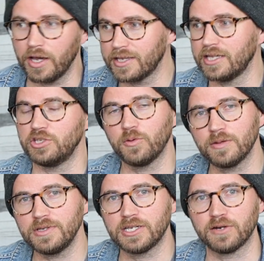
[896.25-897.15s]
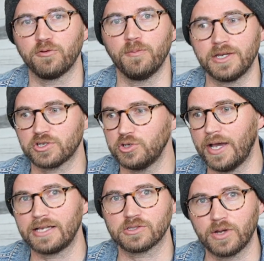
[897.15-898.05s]
Again, you want to be careful. Make sure you
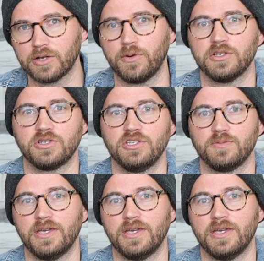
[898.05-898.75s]
ask the right questions.